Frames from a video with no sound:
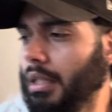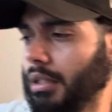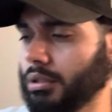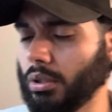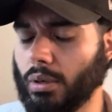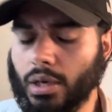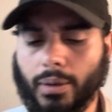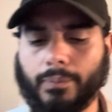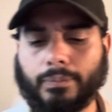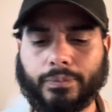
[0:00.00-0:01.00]

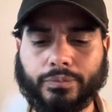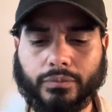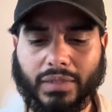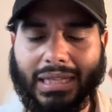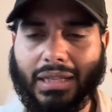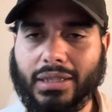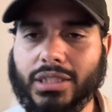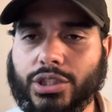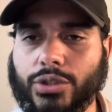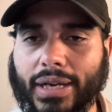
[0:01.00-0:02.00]
So in
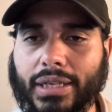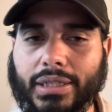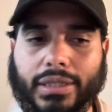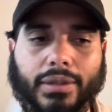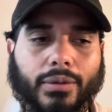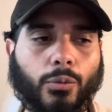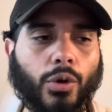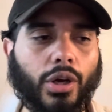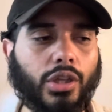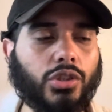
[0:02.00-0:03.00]
this training,
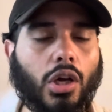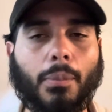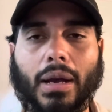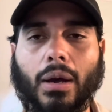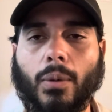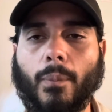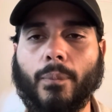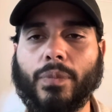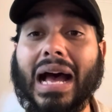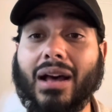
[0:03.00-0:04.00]
we're going to talk about
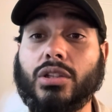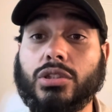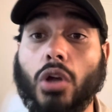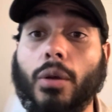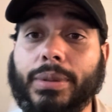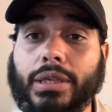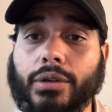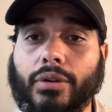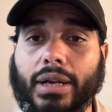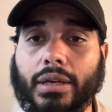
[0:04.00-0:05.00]
how to start being
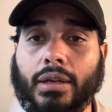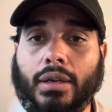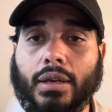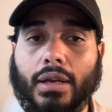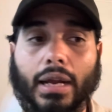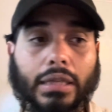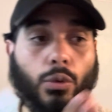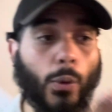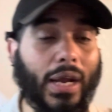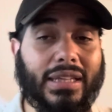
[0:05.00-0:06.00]
great. And the
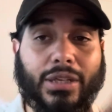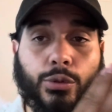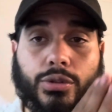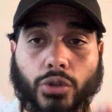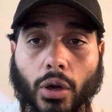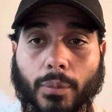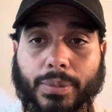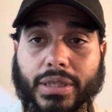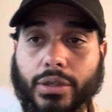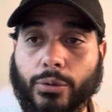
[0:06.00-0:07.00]
way that you start
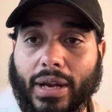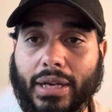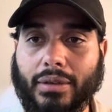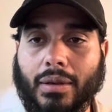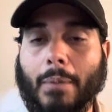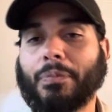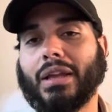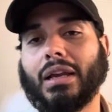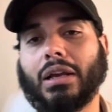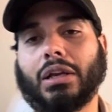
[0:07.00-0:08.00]
being great
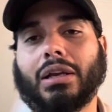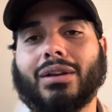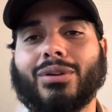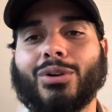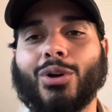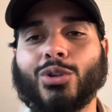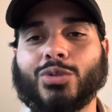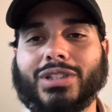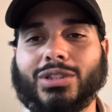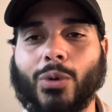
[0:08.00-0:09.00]
goes
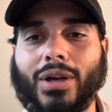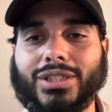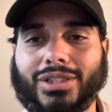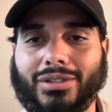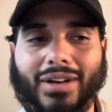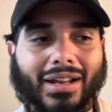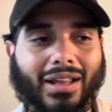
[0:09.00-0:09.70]
with this question, right?